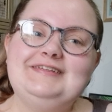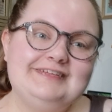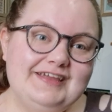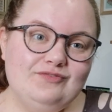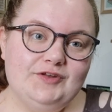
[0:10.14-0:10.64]

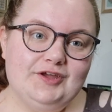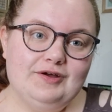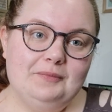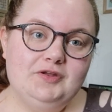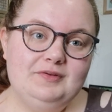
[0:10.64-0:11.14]
today's video
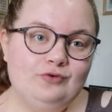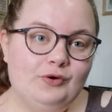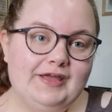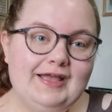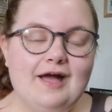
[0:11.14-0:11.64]
I'm going to be
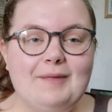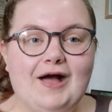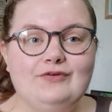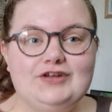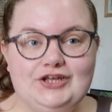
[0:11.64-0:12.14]
talking
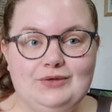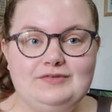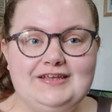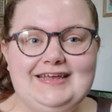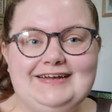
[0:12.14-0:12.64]
about
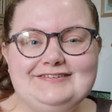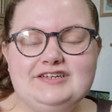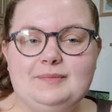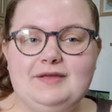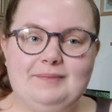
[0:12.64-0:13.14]
agouti and it's
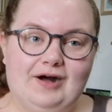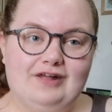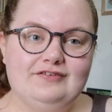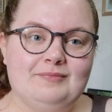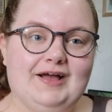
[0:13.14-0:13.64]
going to be
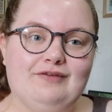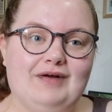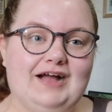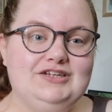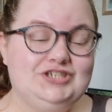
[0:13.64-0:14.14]
part of my
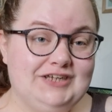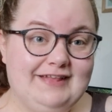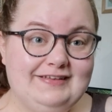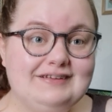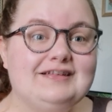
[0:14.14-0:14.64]
rat
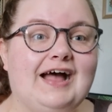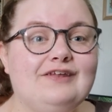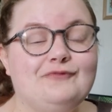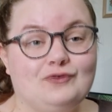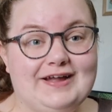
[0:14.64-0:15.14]
genetics
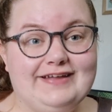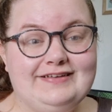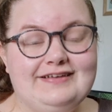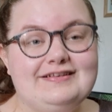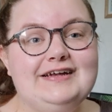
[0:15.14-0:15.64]
and
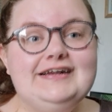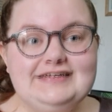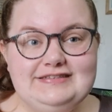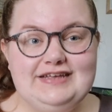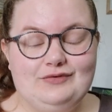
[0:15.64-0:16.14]
varieties
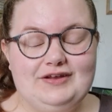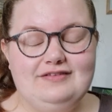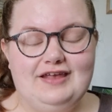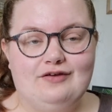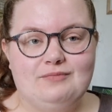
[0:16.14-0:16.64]

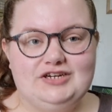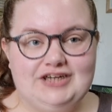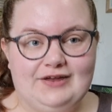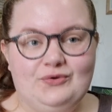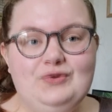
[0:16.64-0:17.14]
series here on my
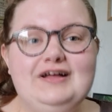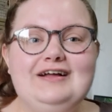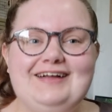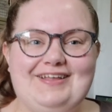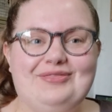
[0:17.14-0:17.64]
channel.
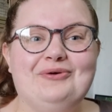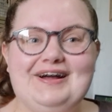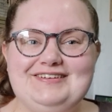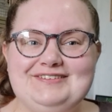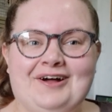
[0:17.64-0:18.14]
I thought
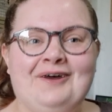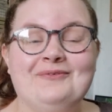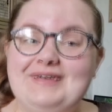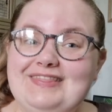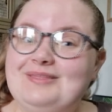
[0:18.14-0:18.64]
I'd start
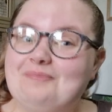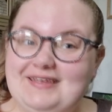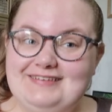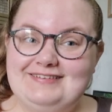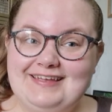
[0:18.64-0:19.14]
with the
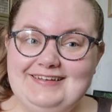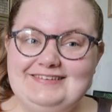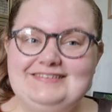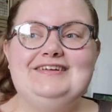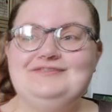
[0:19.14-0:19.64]

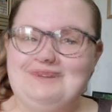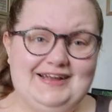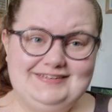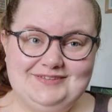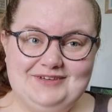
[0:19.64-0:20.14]
basics
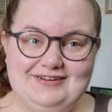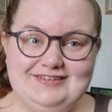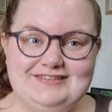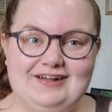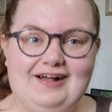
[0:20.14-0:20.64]
right at the very
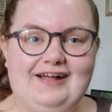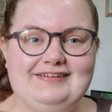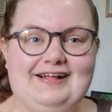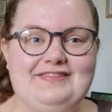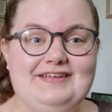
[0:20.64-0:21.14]
start
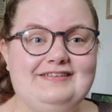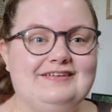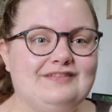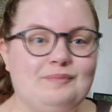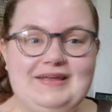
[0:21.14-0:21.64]
and this
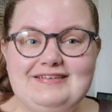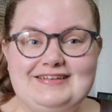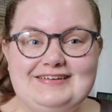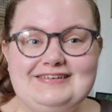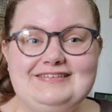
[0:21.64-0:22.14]
is the
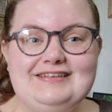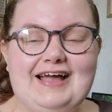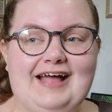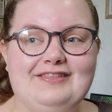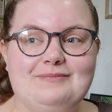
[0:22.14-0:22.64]
basics
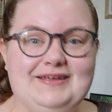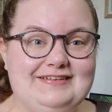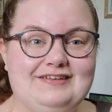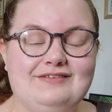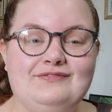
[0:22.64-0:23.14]
and the
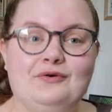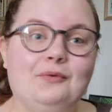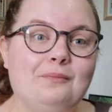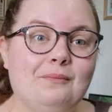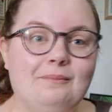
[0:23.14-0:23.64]
basis
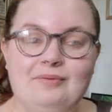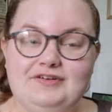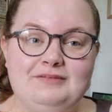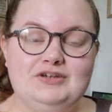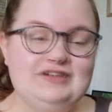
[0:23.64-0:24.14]
for
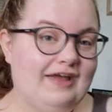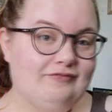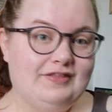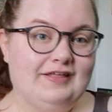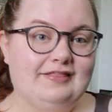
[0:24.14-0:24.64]
pretty much
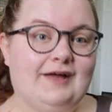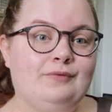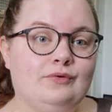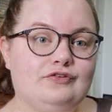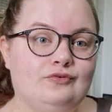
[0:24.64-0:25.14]
everything that I'm
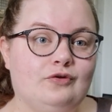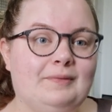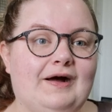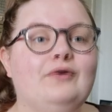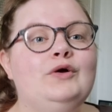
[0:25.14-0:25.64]
going to talk
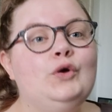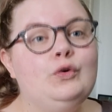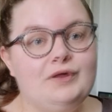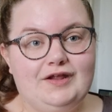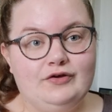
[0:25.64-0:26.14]
about
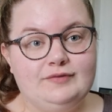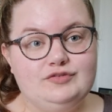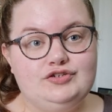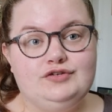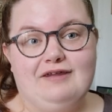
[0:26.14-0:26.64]
when it
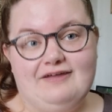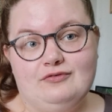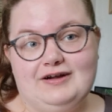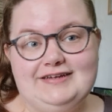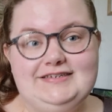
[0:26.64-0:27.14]
comes to rat
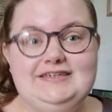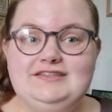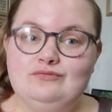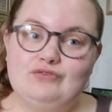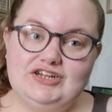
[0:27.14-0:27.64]

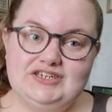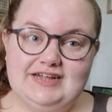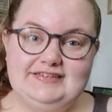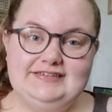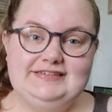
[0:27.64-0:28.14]
varieties and rat
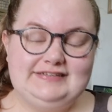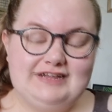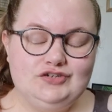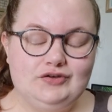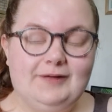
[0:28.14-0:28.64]
genetics
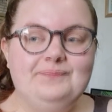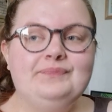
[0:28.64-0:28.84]
etc.